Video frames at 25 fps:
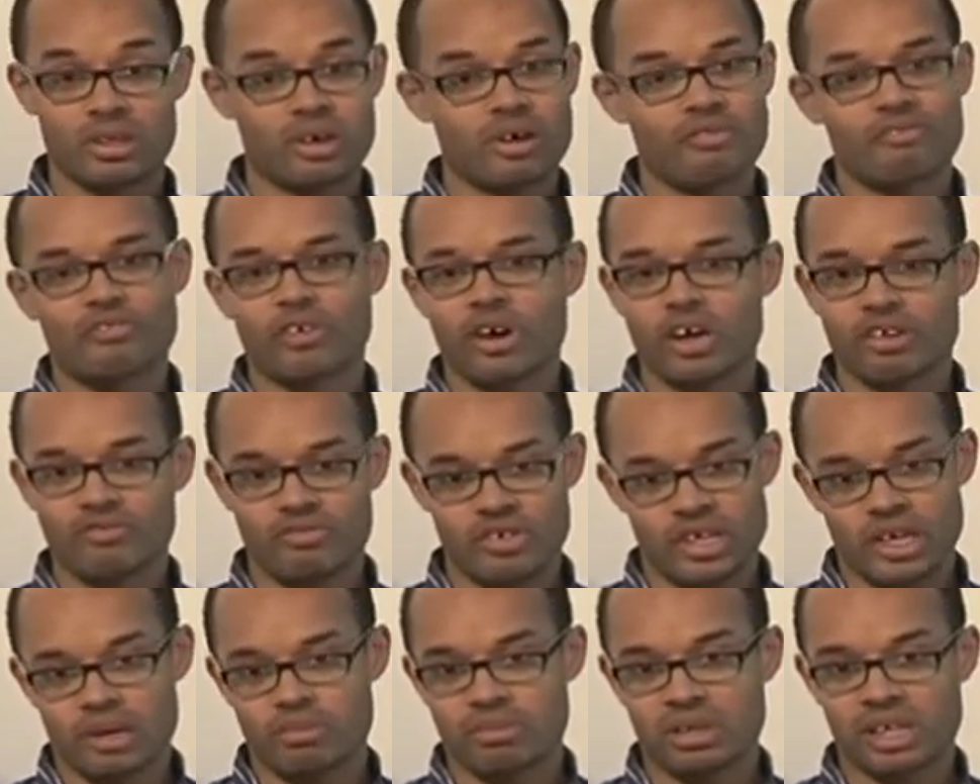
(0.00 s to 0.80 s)
a
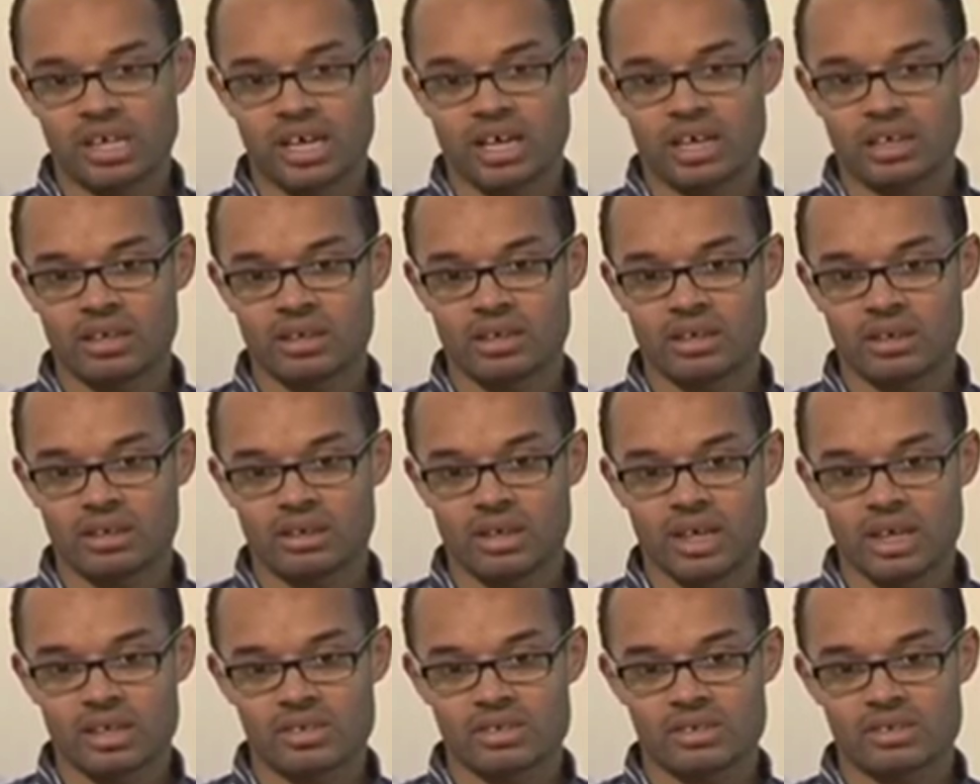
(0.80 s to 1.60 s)
5-year plan, and
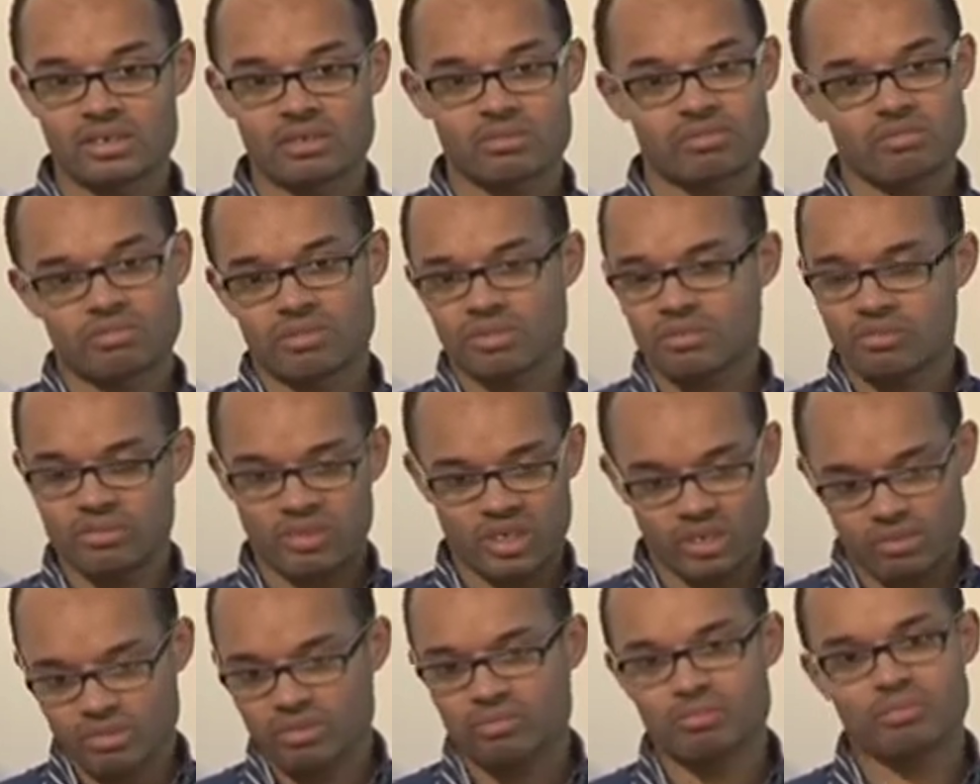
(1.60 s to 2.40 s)
that's
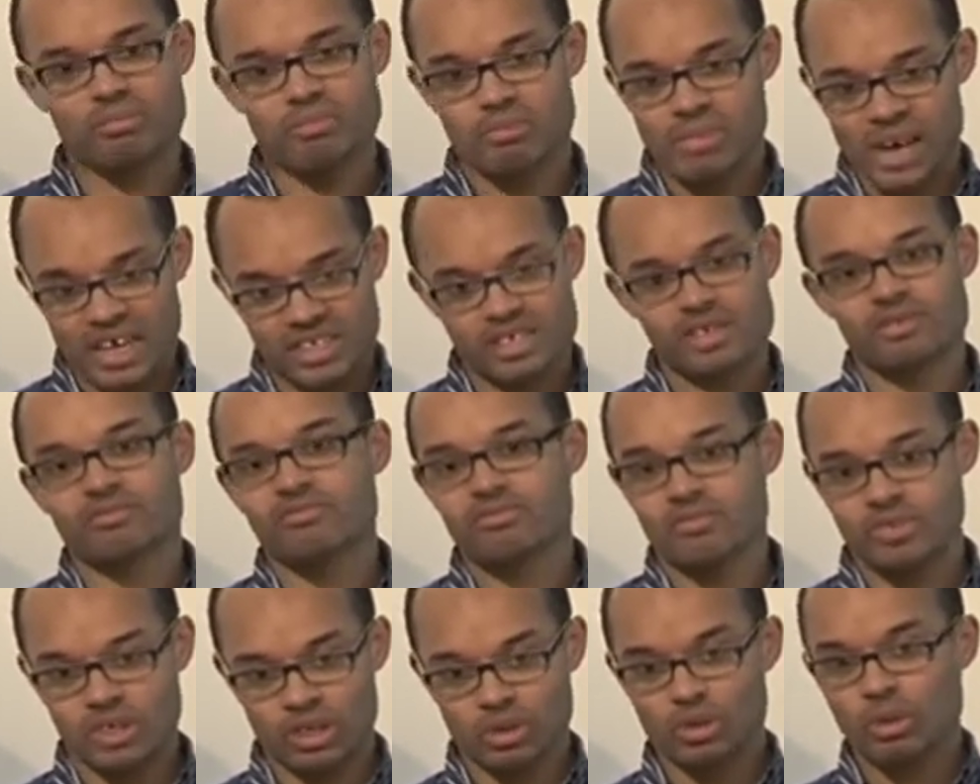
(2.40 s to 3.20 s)
a
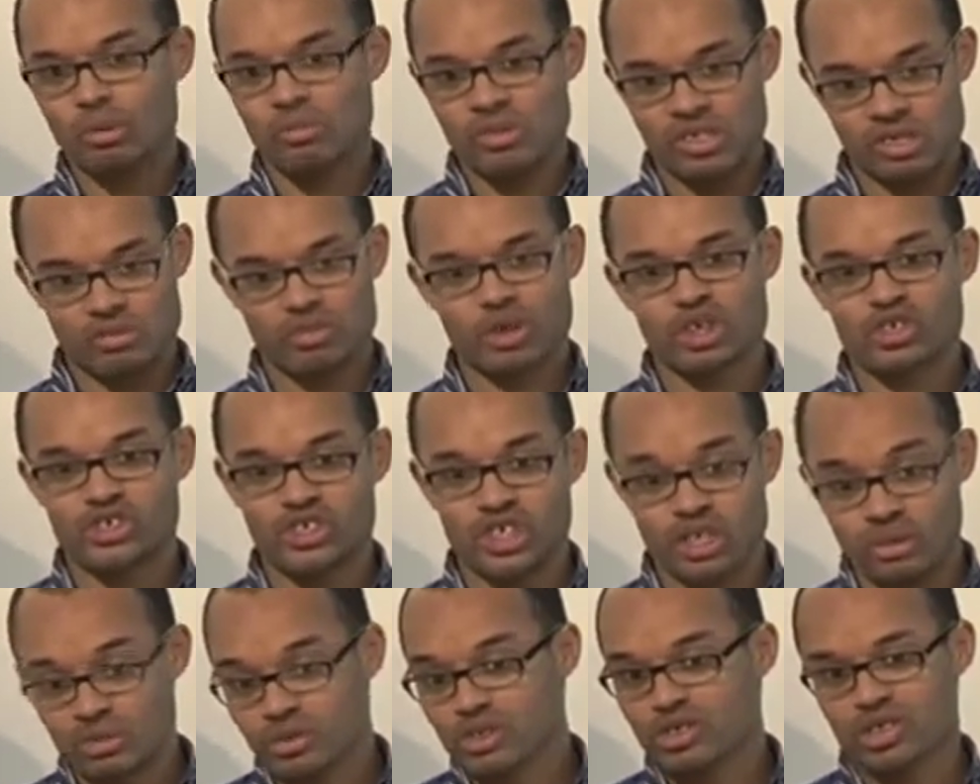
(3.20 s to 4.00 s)
massive, enormous
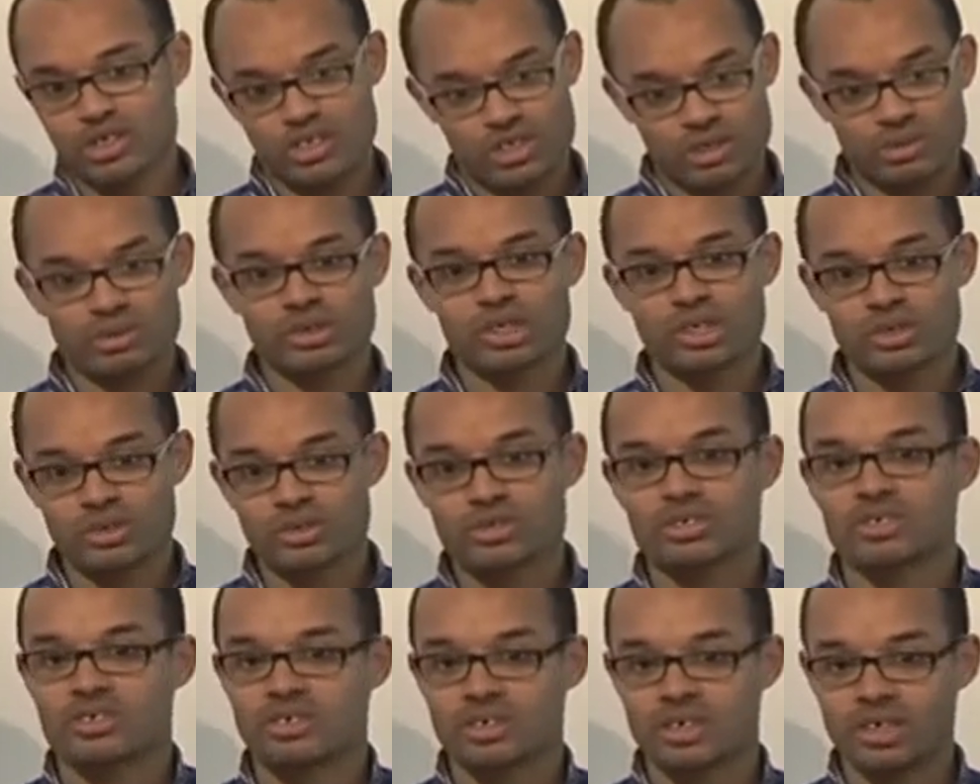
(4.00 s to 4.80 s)
spreadsheet which I still
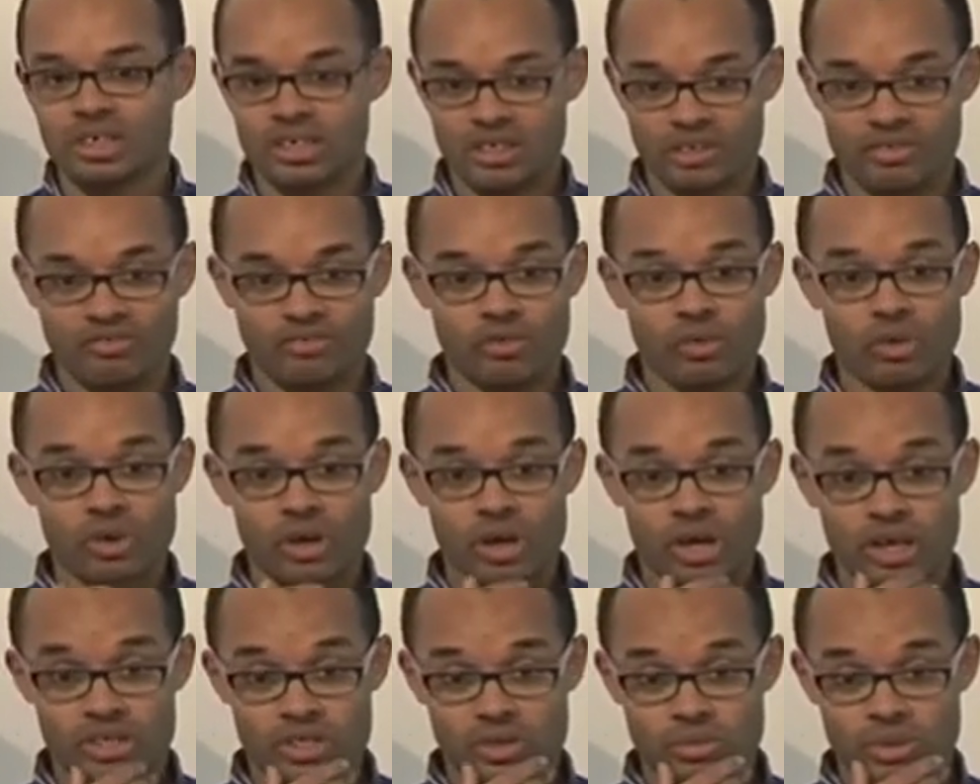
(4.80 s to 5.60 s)
use to
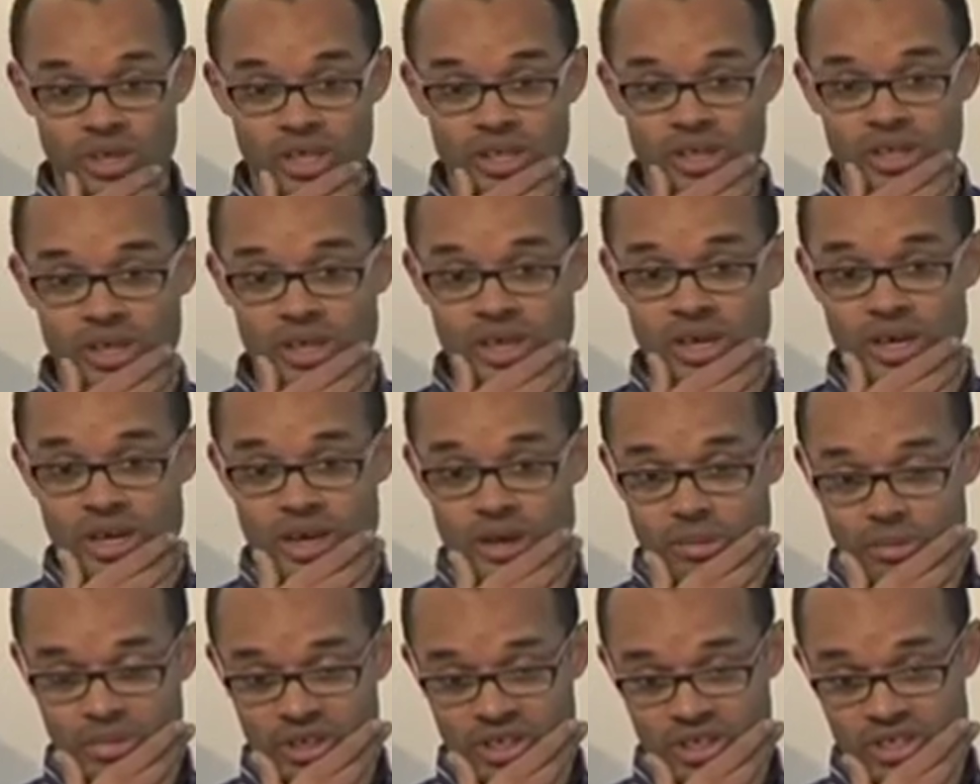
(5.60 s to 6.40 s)
forecast with.
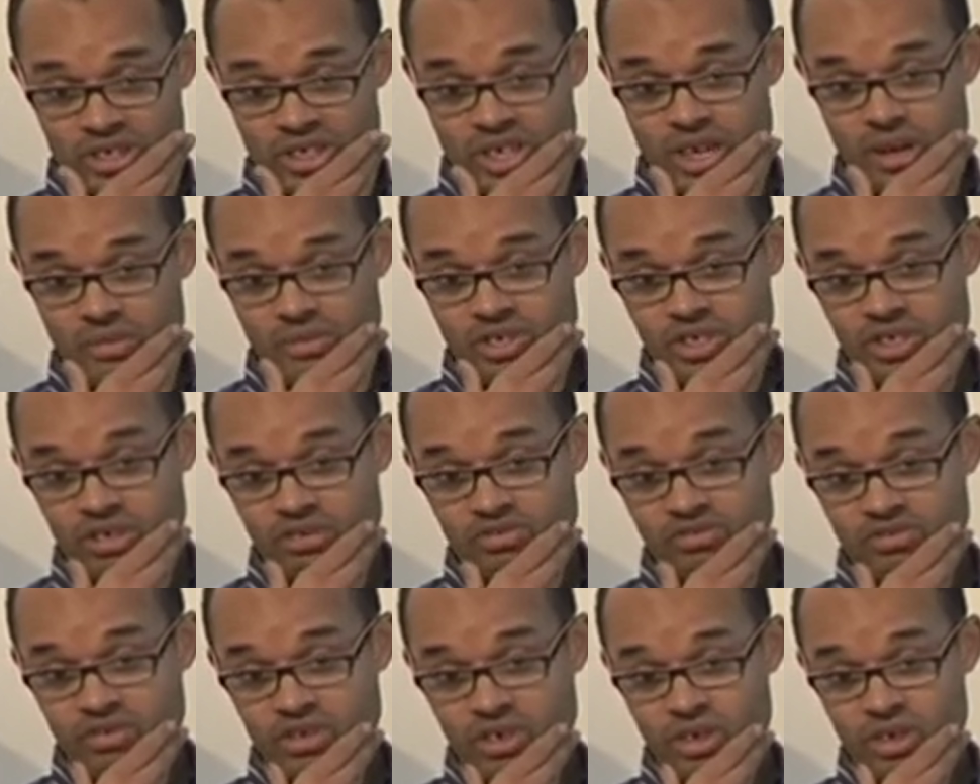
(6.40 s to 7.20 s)
But in terms of